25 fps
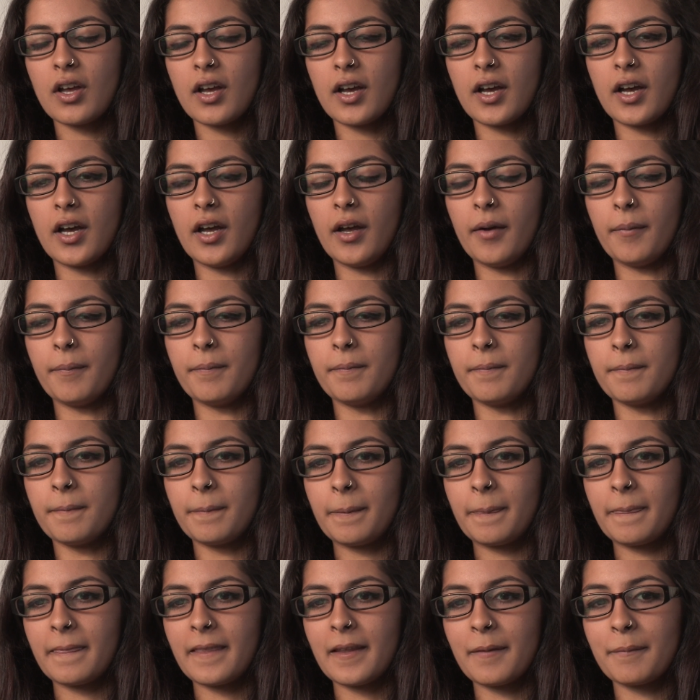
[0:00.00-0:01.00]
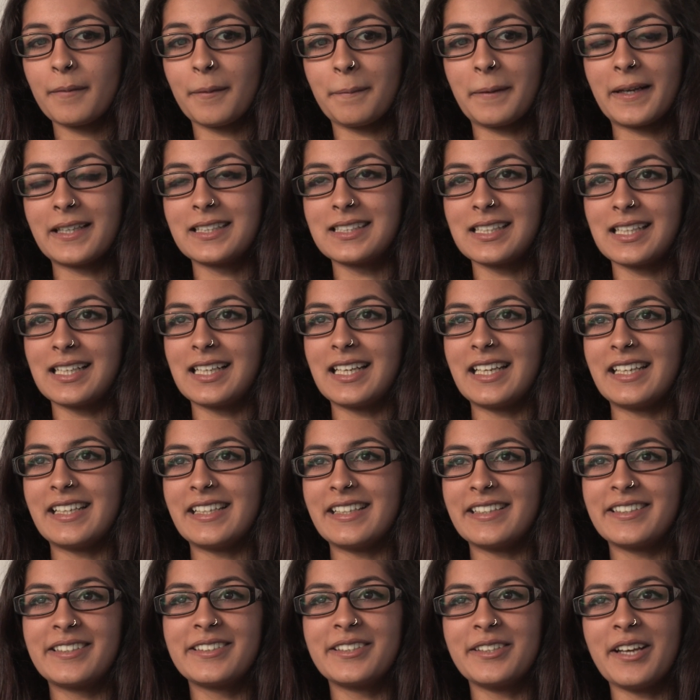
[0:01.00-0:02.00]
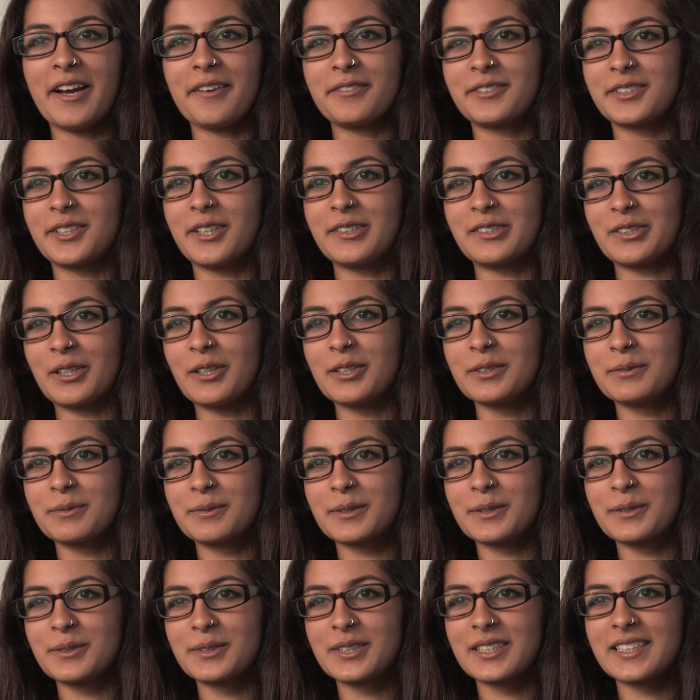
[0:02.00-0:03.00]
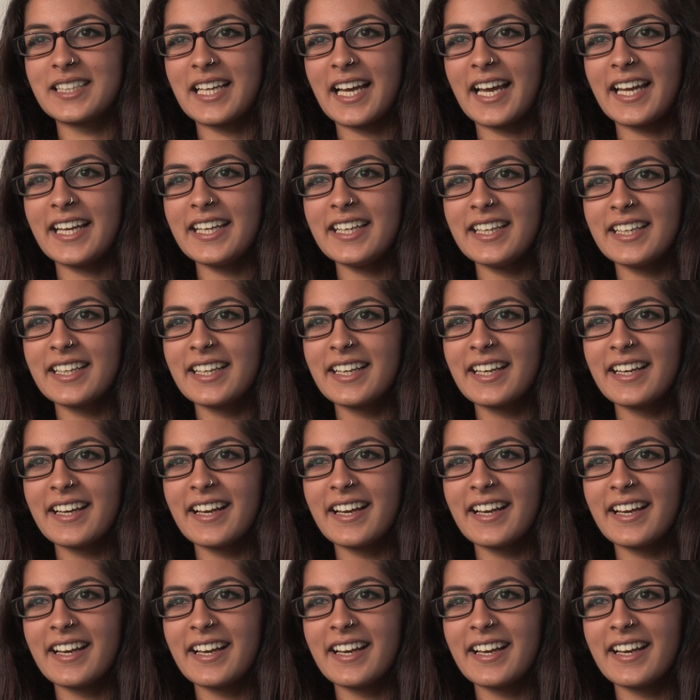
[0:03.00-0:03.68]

But basically, you have to go to hospital today.